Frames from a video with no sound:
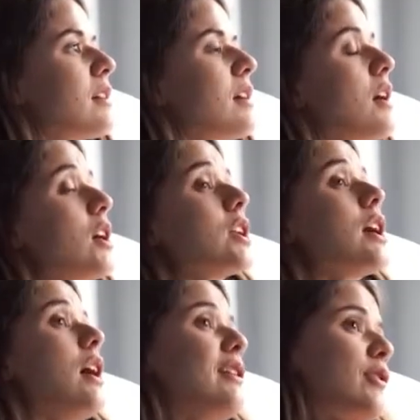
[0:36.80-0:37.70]
of
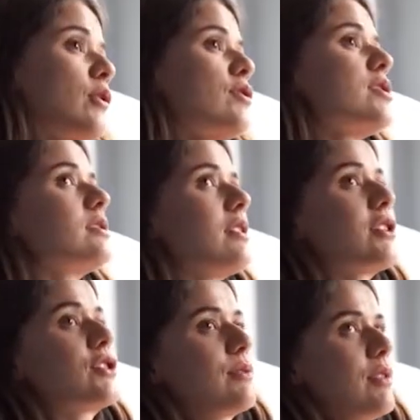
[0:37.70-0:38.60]
travelling into
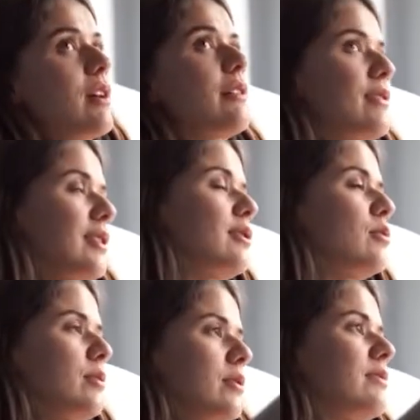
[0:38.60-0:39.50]
campus and going to
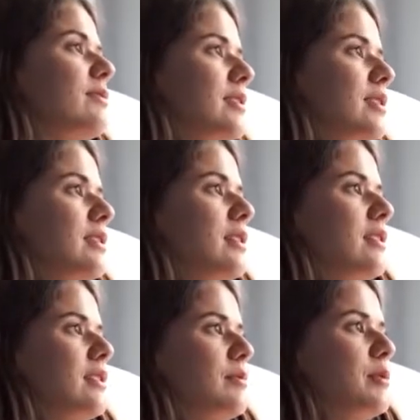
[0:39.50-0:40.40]
face-to-face
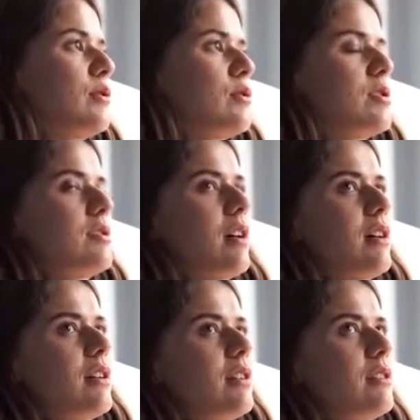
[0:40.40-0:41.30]
classes, they're
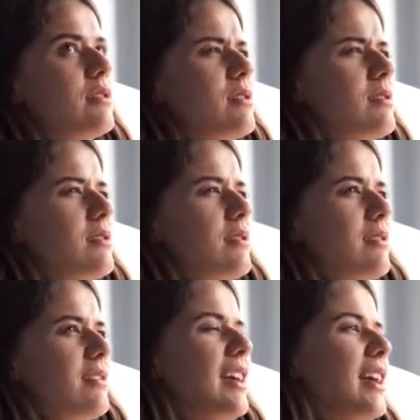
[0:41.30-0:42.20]
finding it's much harder
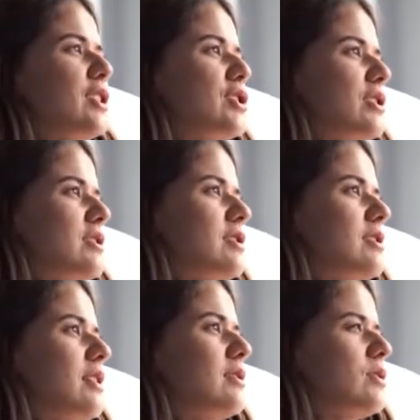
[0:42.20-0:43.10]
to maintain that
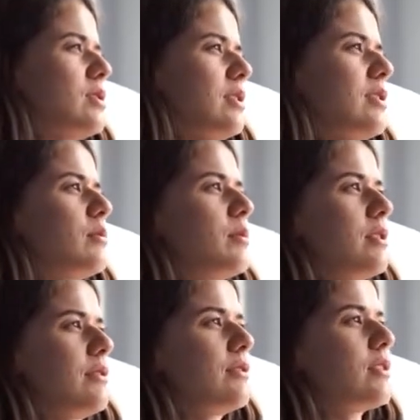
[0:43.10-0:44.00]
mental
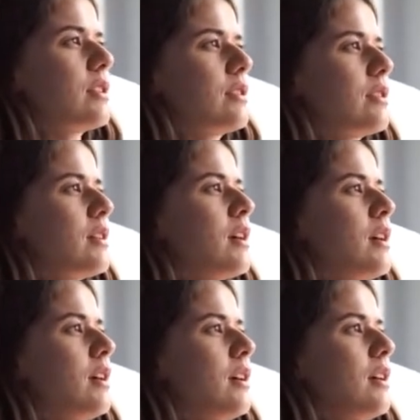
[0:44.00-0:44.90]
separation between
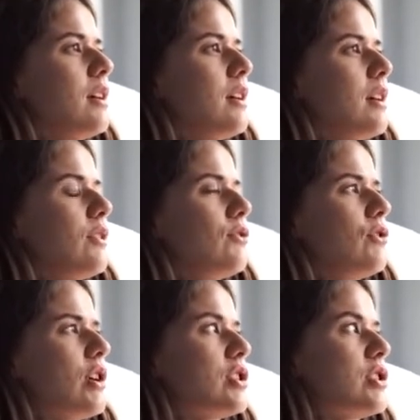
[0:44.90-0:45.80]
their study time